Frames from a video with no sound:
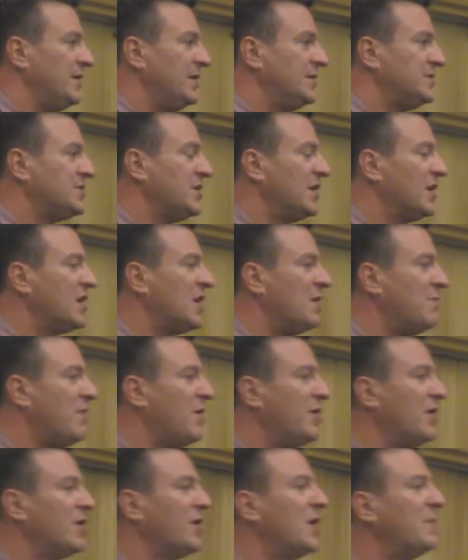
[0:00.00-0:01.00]
It's going to come,
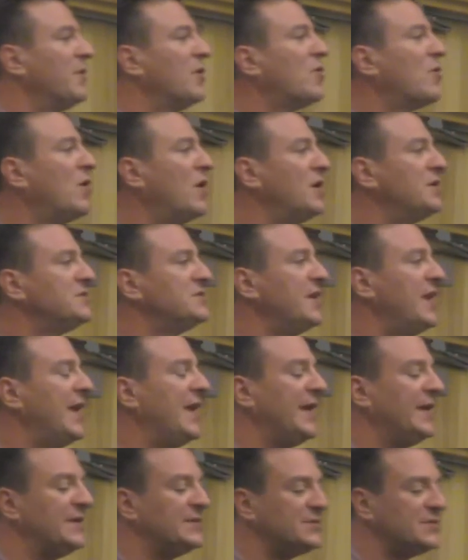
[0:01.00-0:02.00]
come across
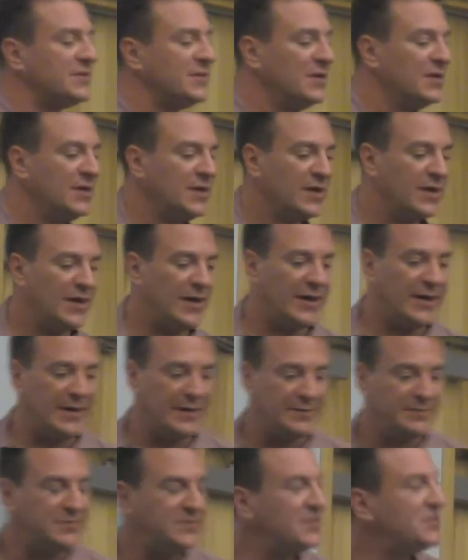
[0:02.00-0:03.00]
as
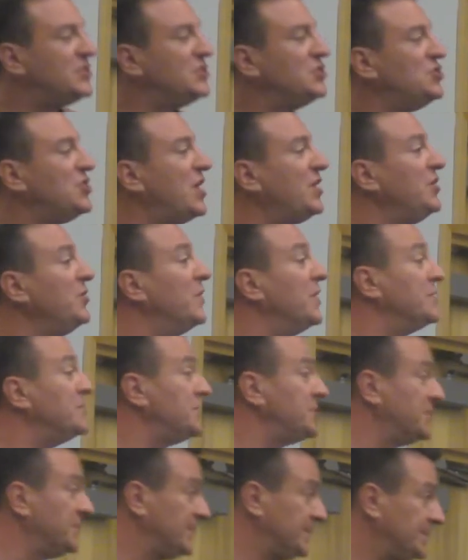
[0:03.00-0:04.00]
um,
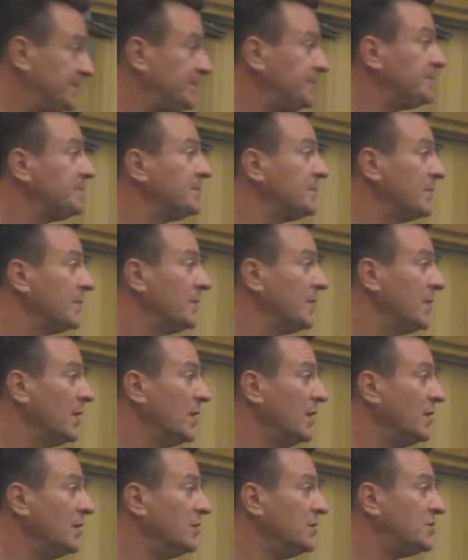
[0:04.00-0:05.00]
disingenuous.
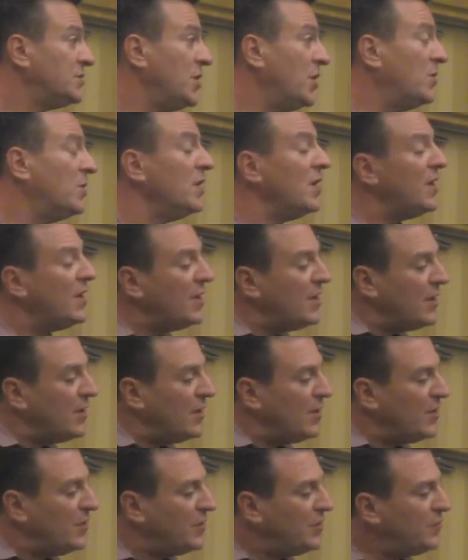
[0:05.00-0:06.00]
So
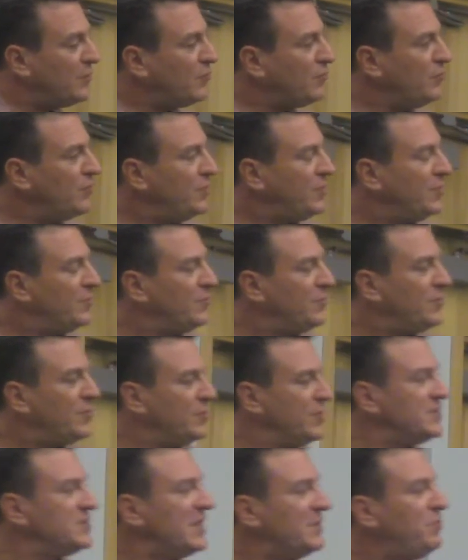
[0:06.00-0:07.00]
the, the, the
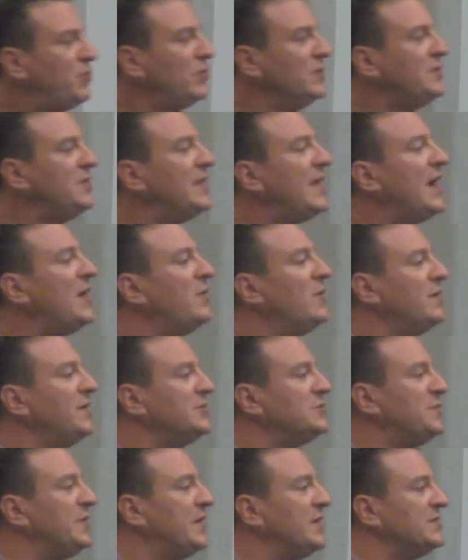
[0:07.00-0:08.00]
reason I point to that one
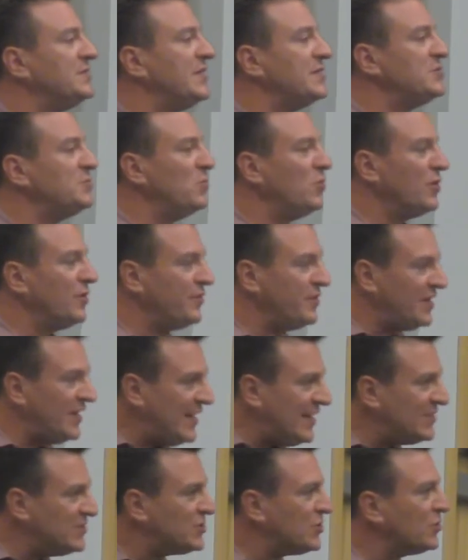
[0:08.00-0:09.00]
is because that's more of an
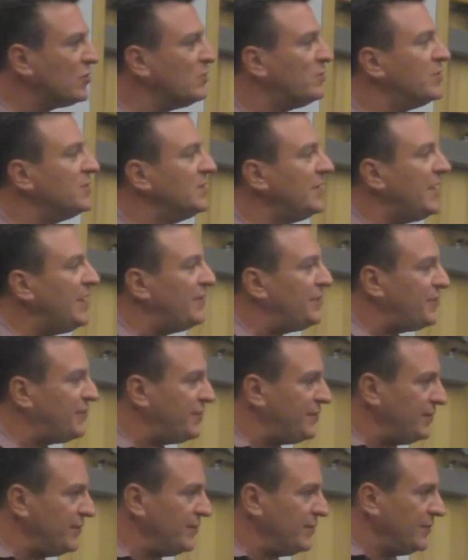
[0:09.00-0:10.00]
internal
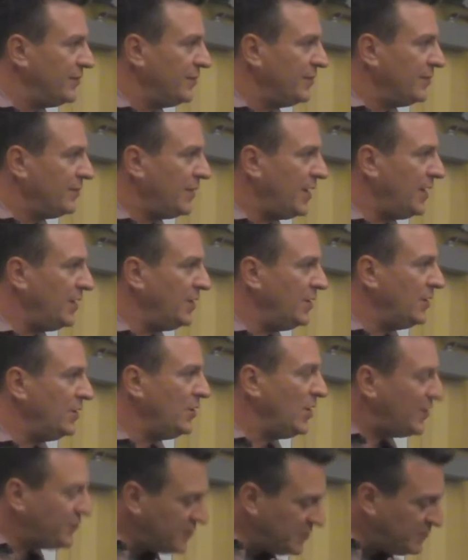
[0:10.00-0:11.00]
belief, right?
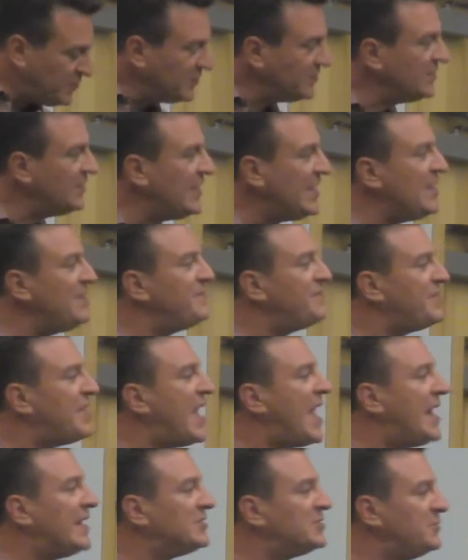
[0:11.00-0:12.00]
You have to believe
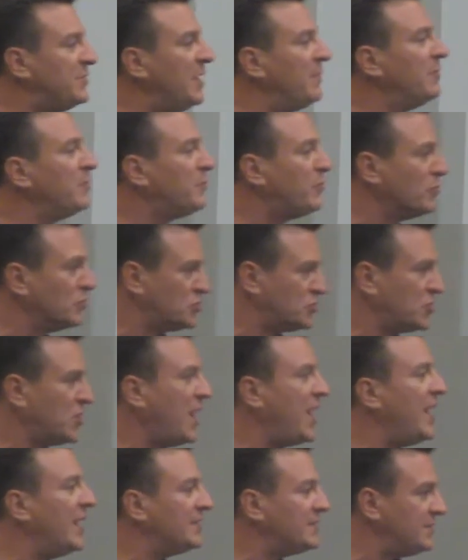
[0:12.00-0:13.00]
that to be able to
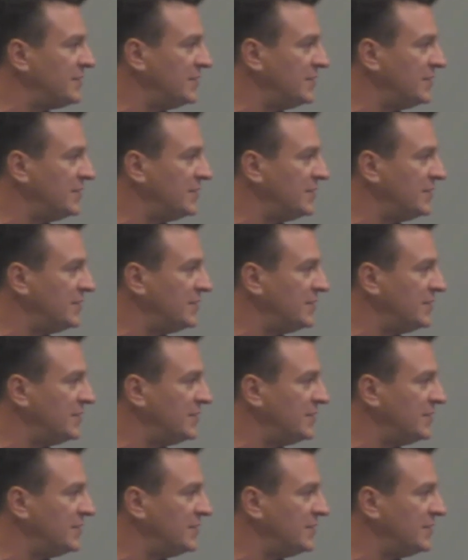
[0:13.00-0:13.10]
portray it.